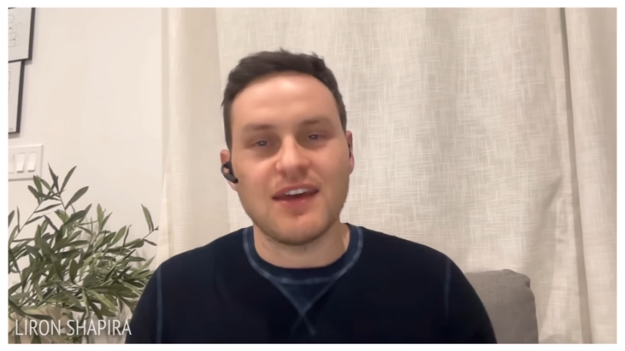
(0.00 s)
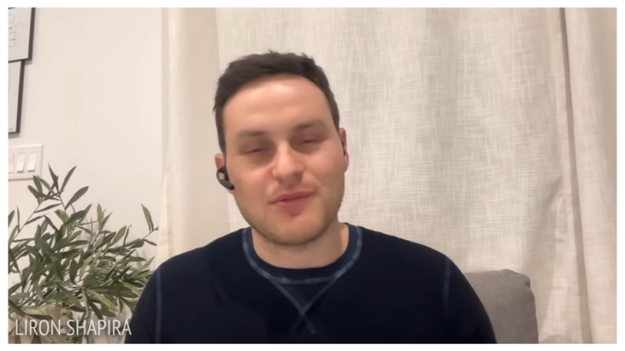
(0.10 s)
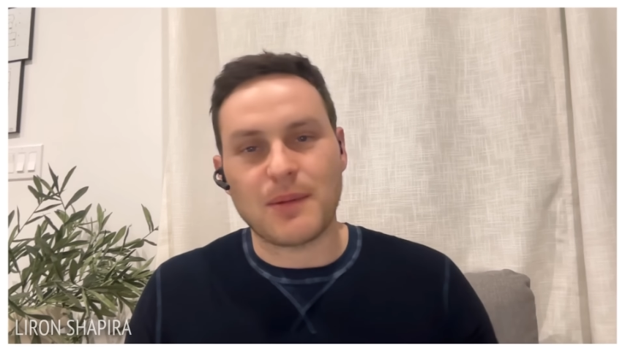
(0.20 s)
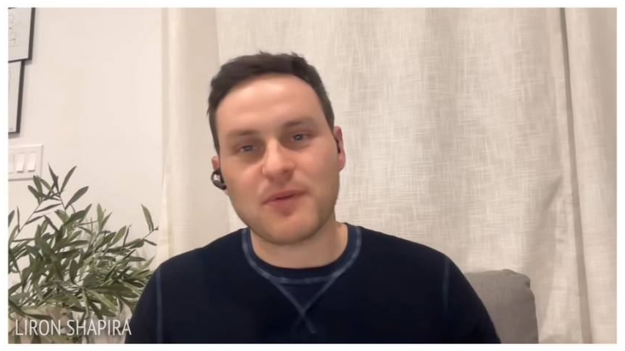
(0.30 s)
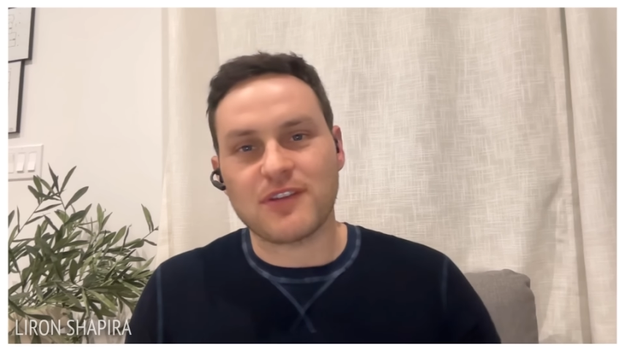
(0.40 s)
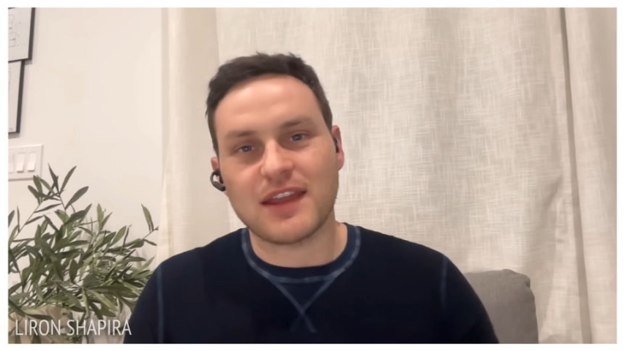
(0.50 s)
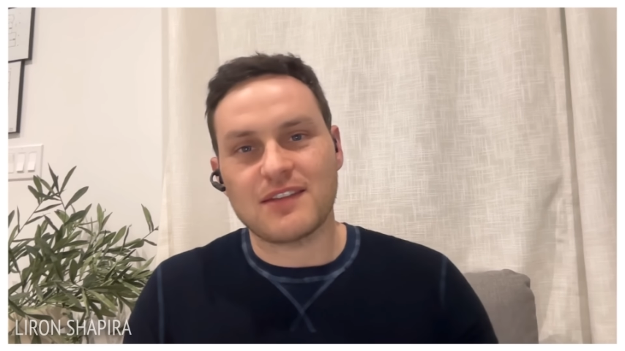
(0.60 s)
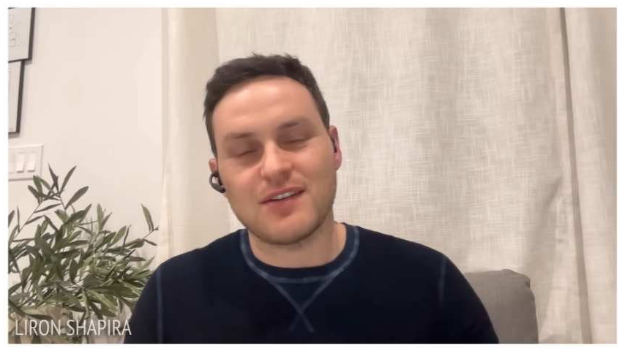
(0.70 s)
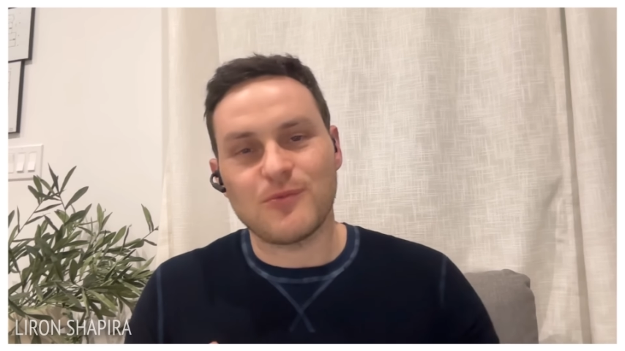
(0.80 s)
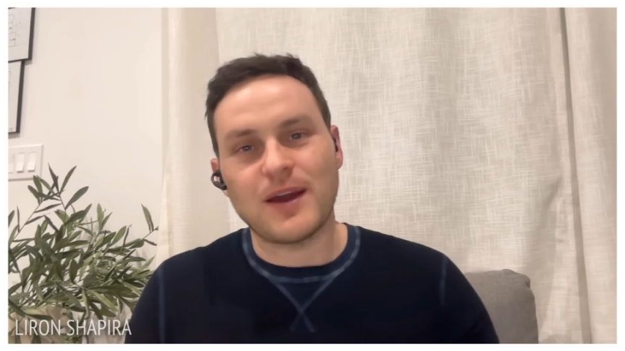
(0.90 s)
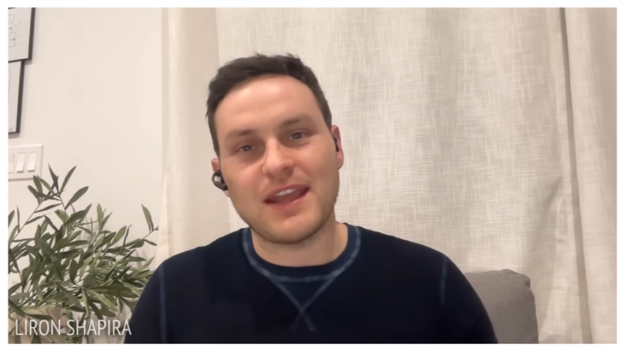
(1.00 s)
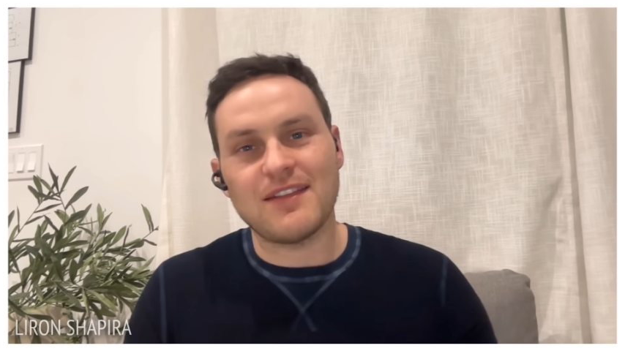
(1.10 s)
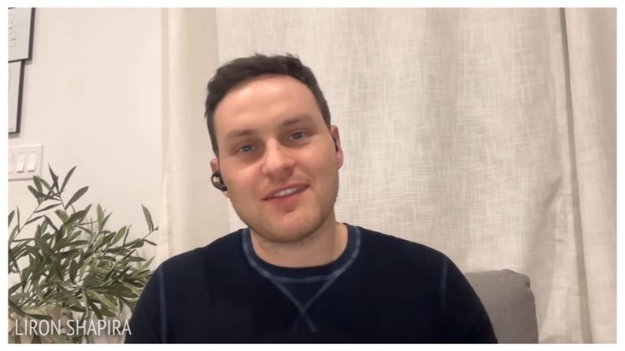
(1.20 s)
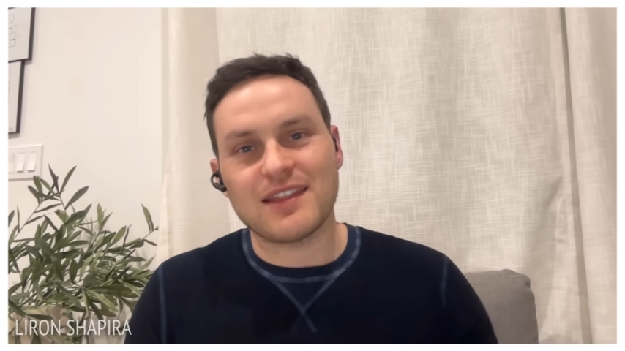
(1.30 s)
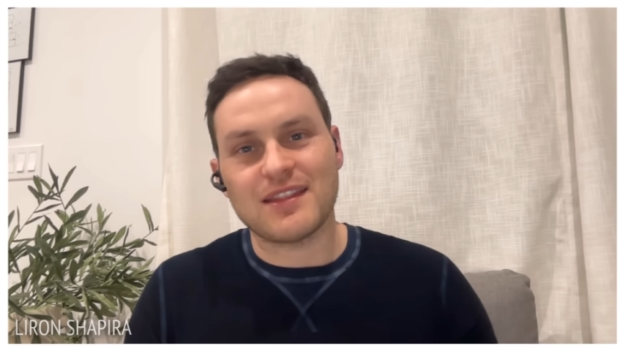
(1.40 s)
represent
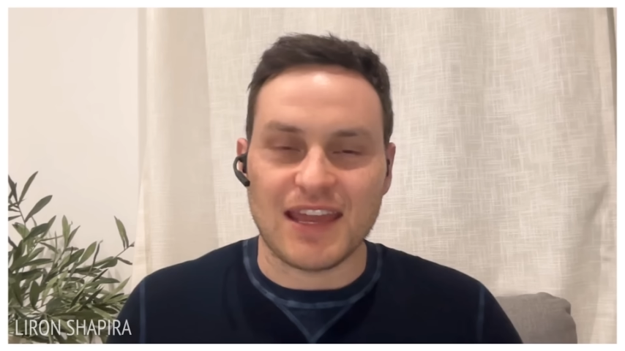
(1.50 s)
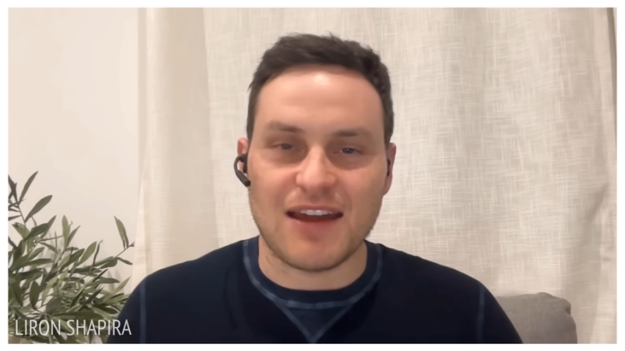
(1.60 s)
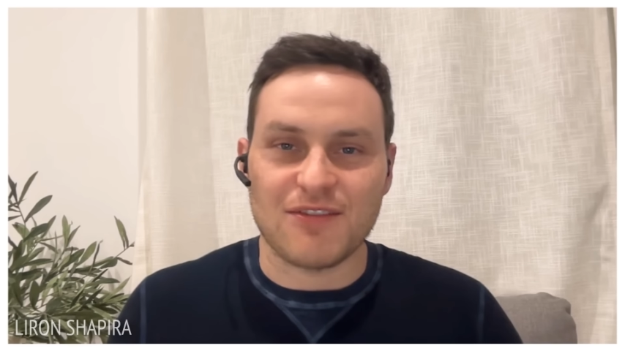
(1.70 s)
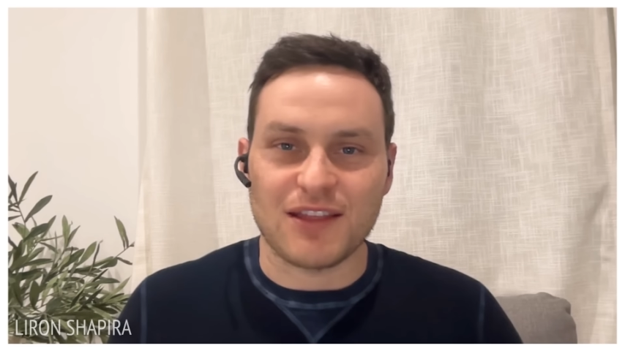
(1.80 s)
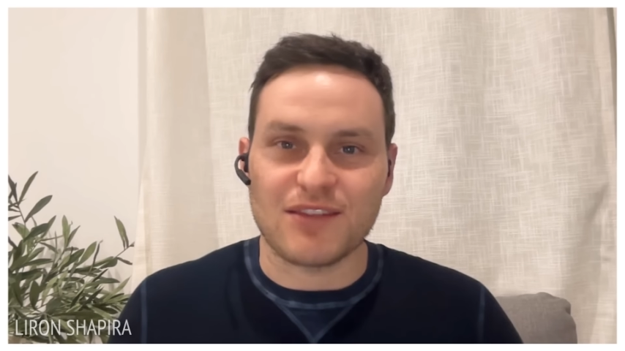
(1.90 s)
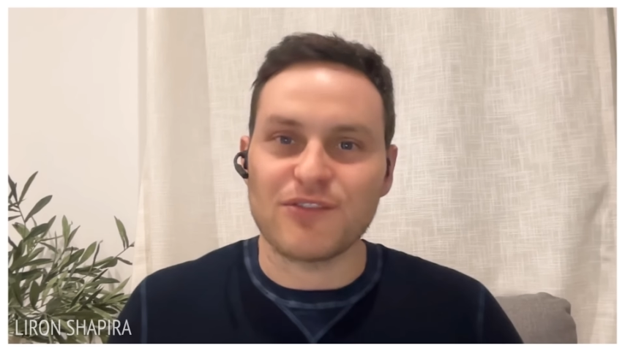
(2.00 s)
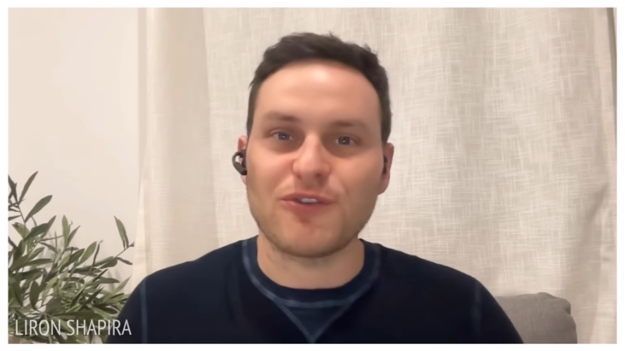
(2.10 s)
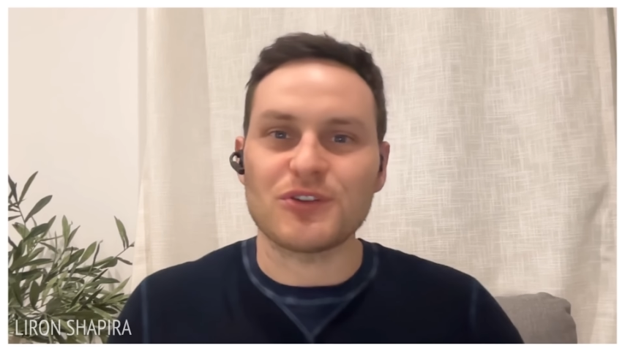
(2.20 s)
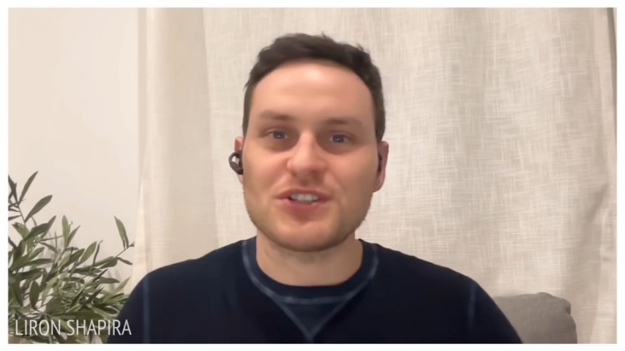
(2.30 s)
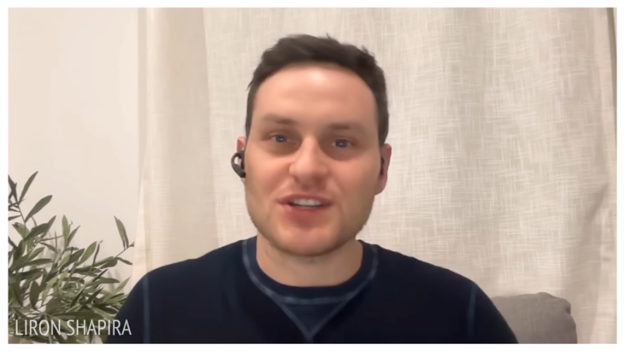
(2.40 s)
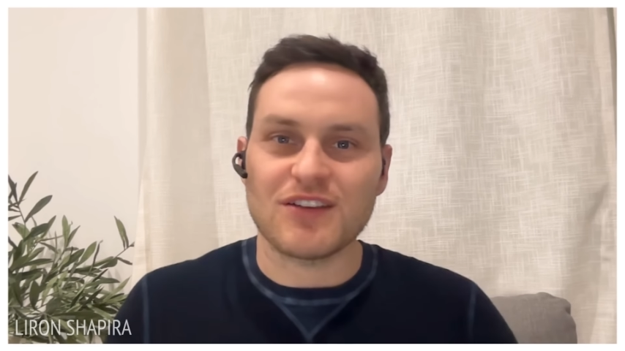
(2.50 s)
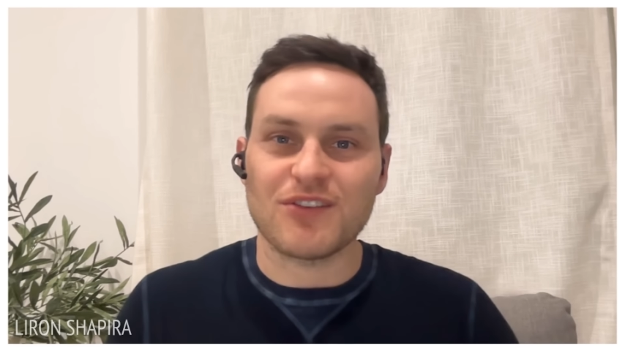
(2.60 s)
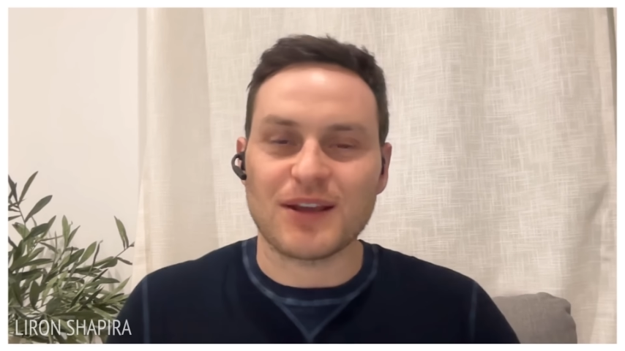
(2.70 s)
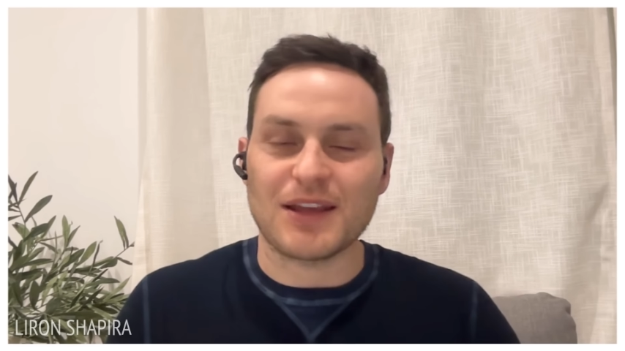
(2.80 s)
weights and they have like these voltages, right?